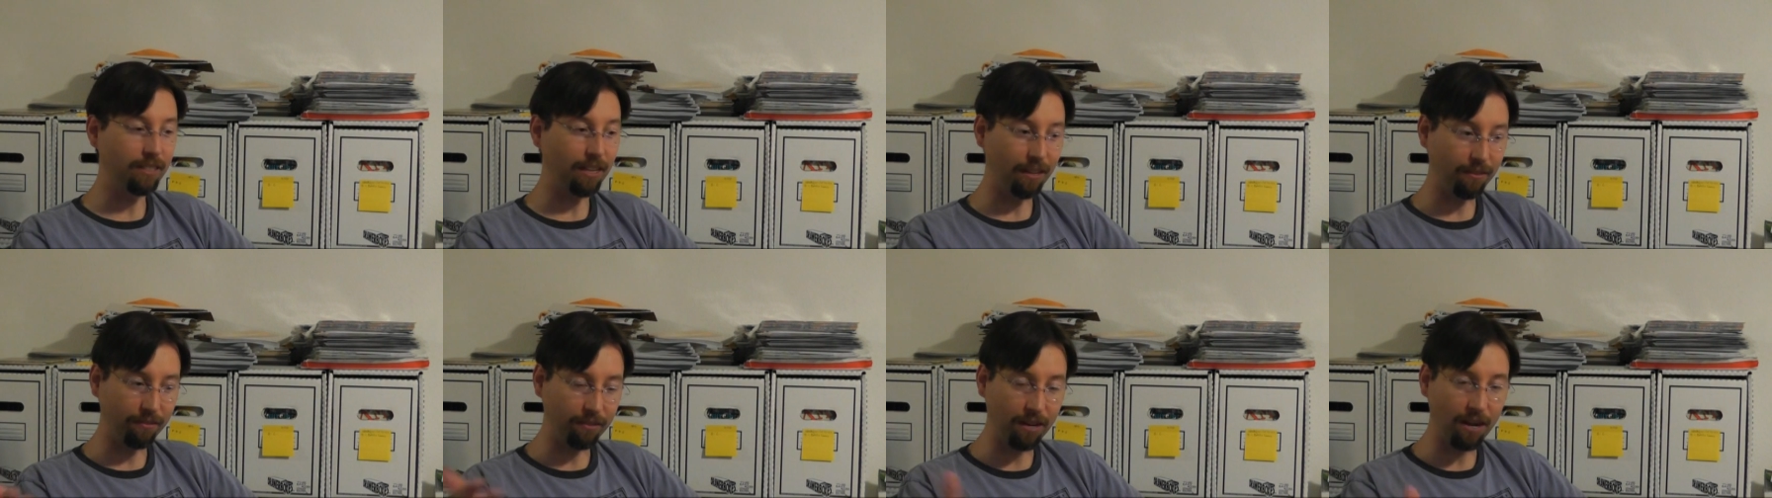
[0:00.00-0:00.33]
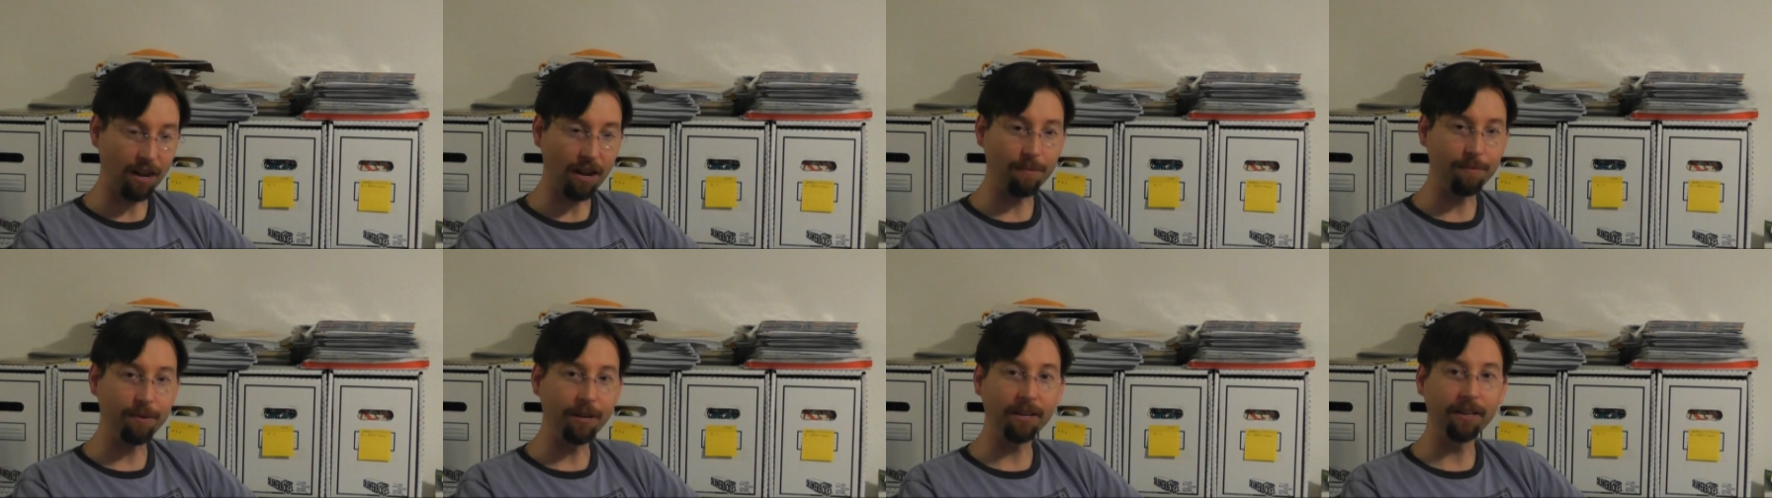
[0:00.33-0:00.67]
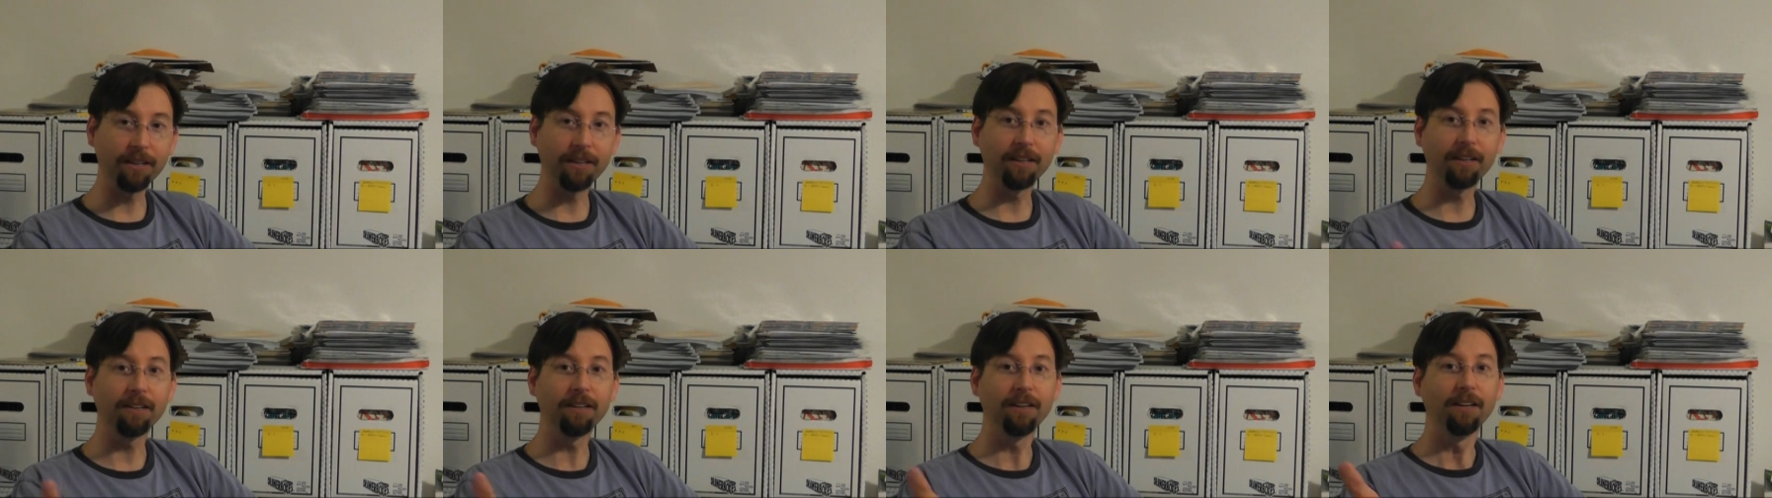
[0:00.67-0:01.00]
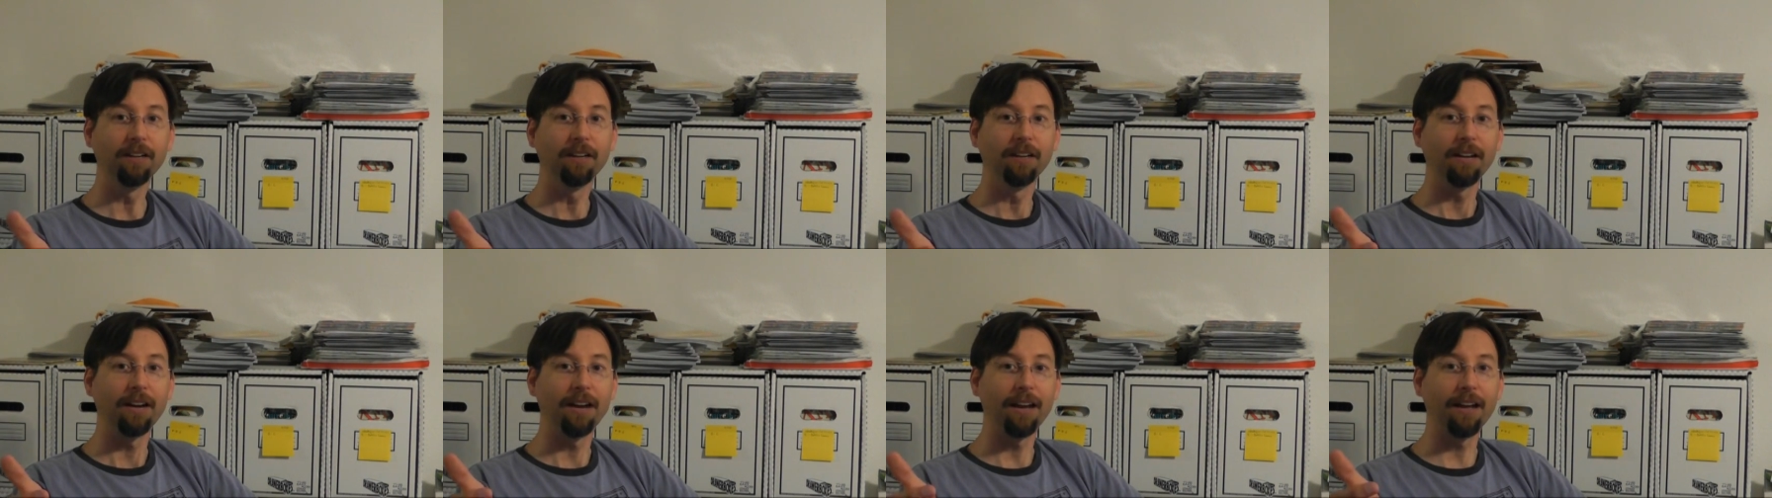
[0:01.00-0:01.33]
I love commenting
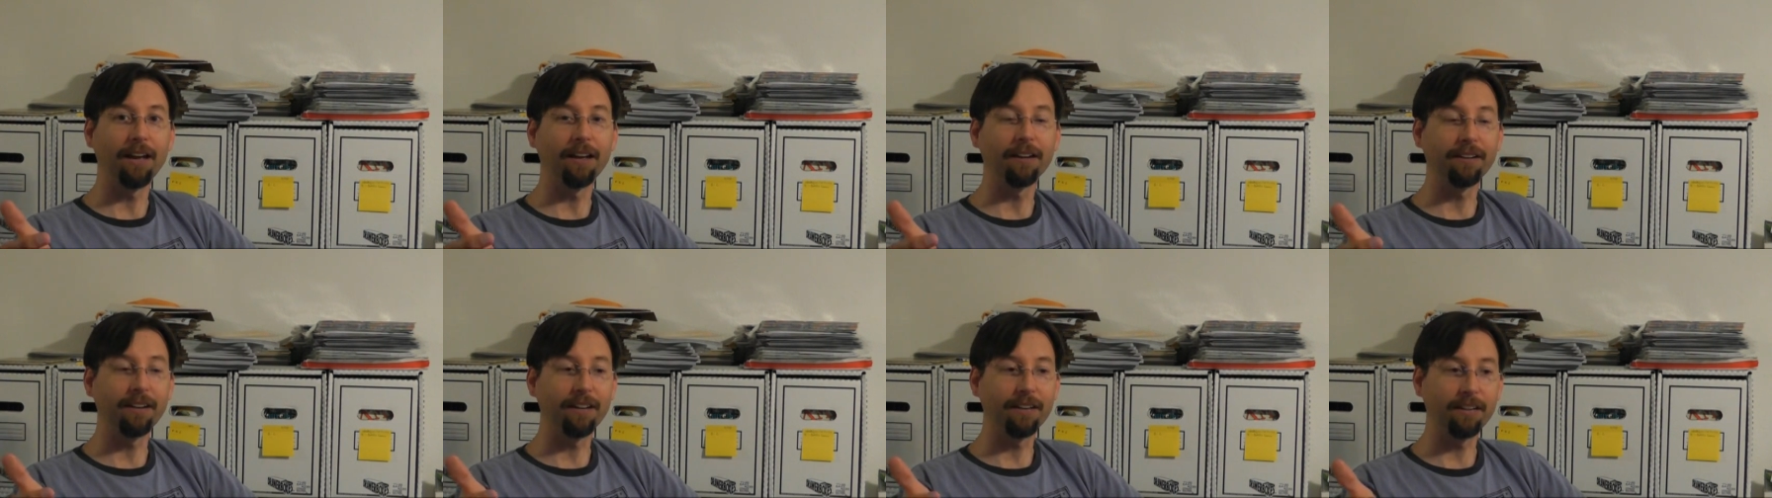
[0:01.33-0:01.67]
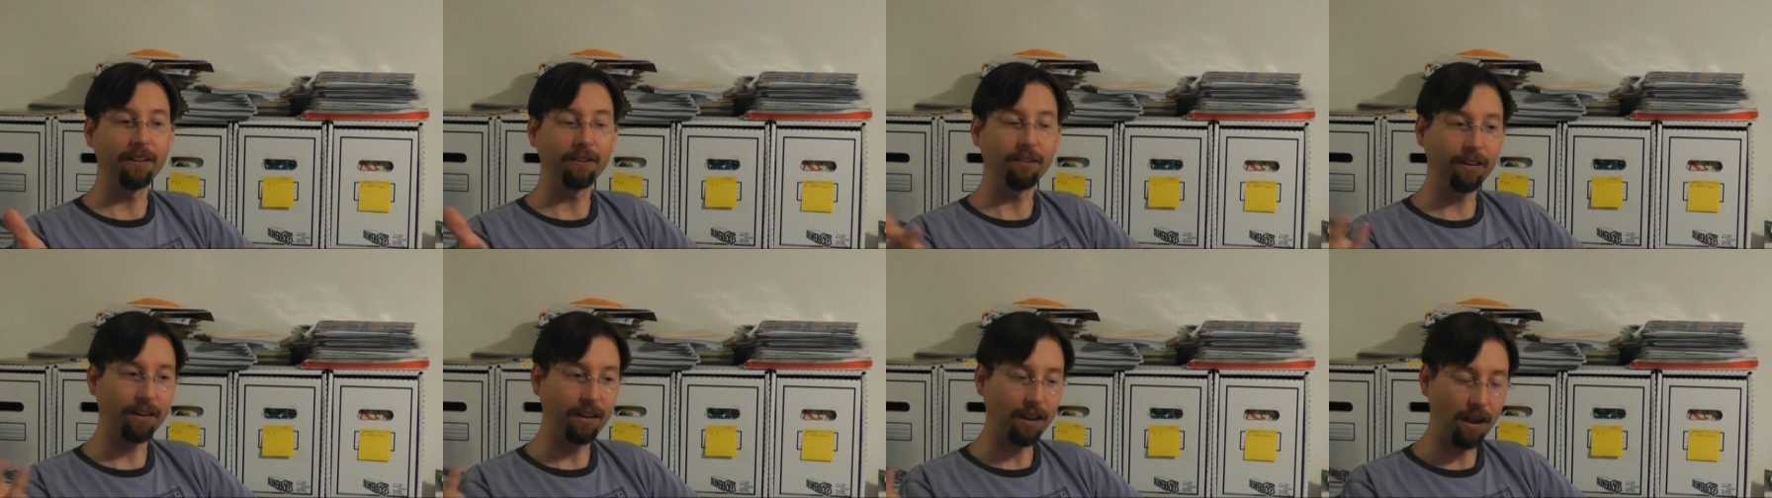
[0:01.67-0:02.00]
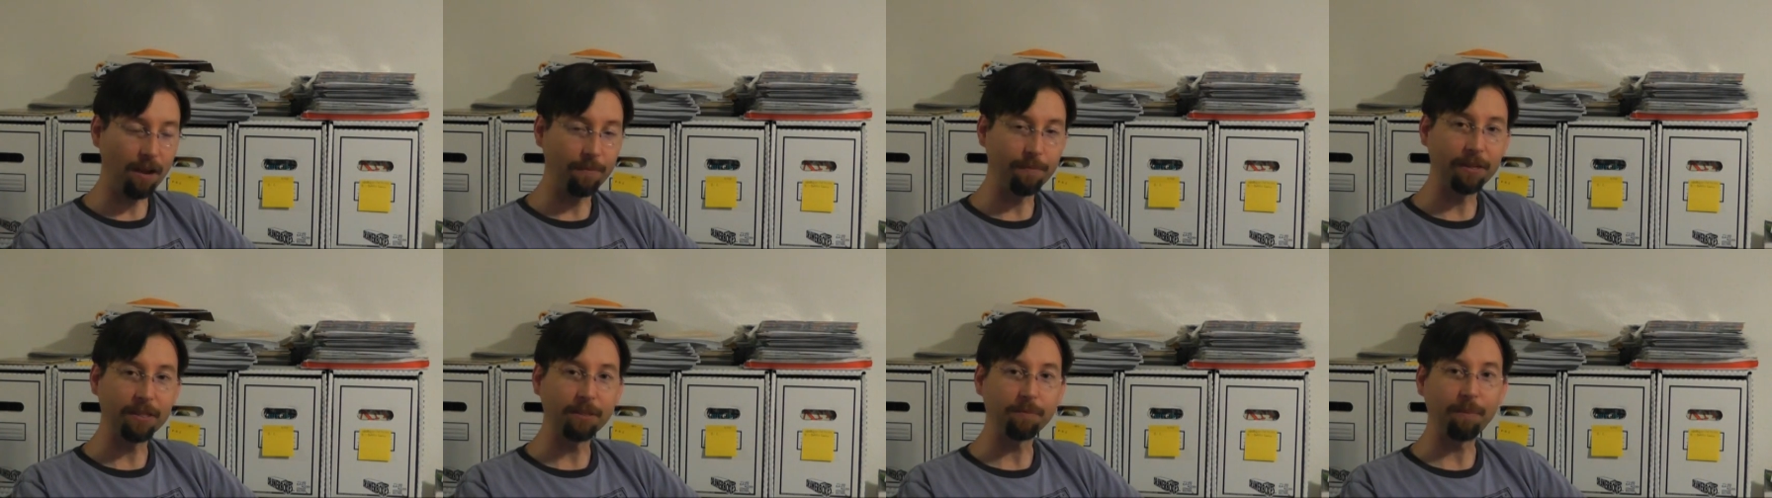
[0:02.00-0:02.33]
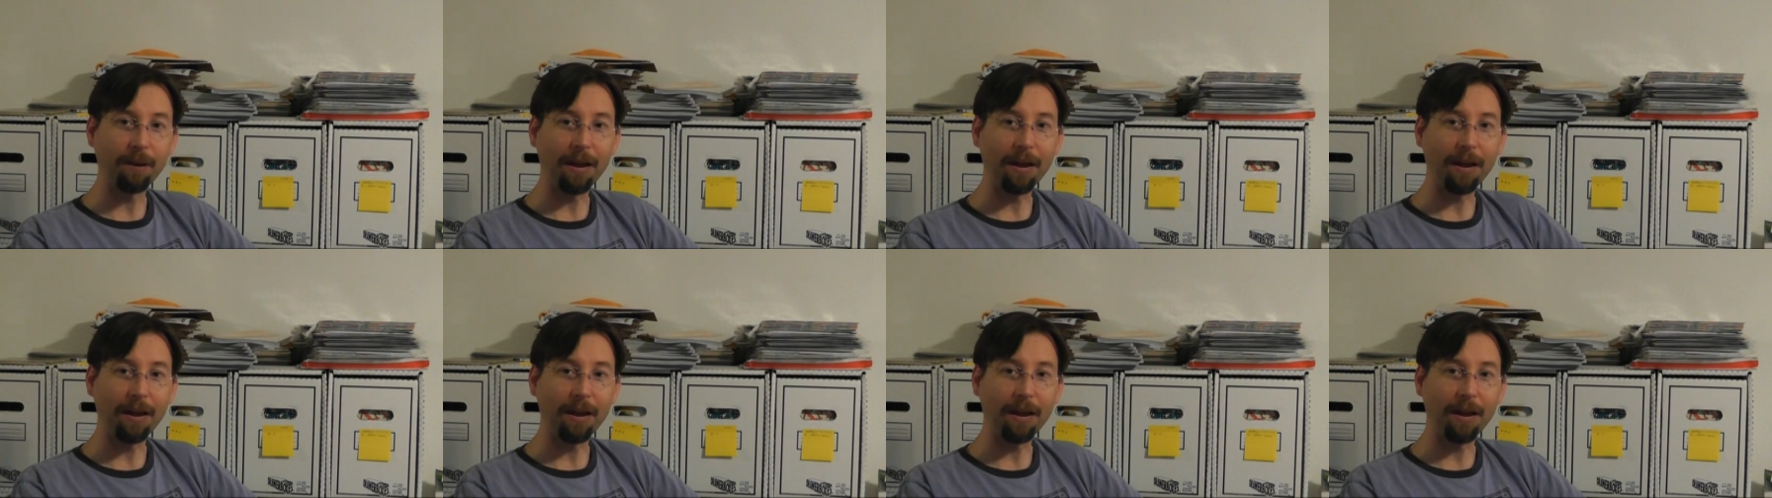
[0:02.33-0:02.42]
and, and hearing comments